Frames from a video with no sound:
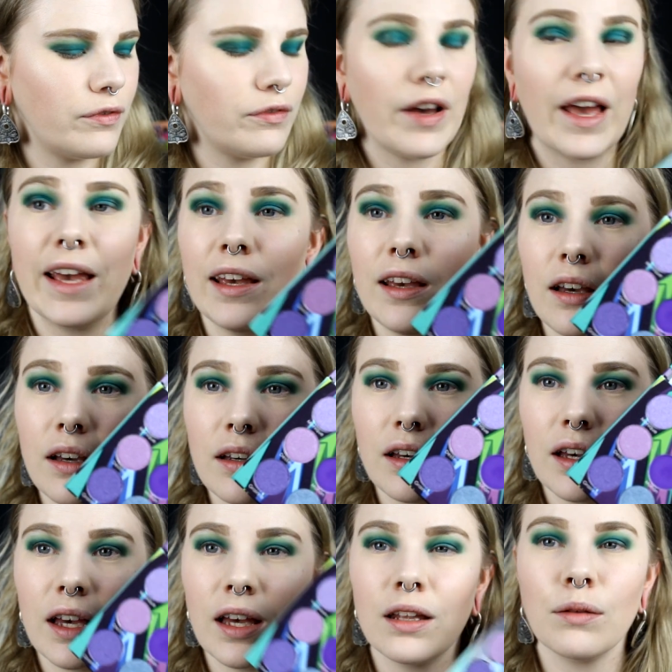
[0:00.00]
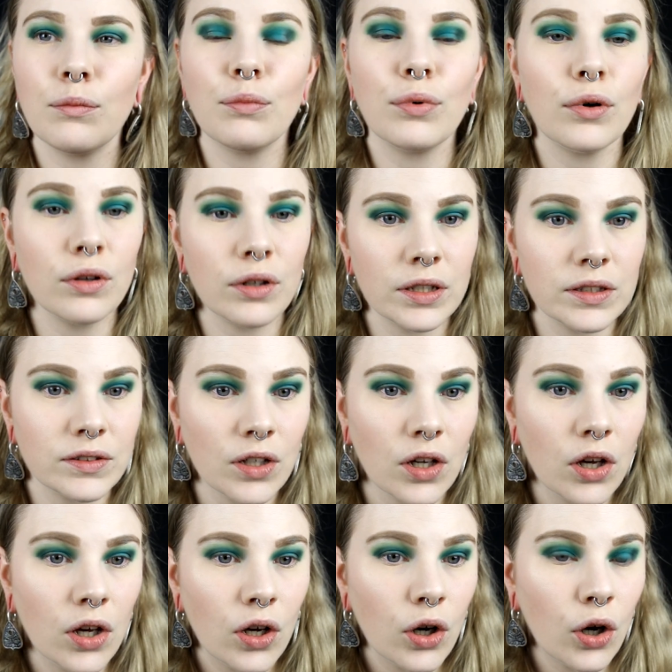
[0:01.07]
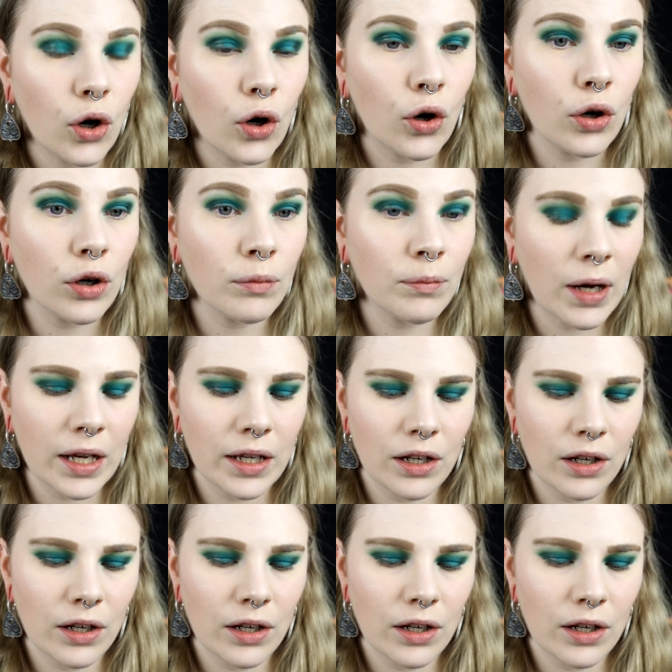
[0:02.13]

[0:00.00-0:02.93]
Faye, and put it on my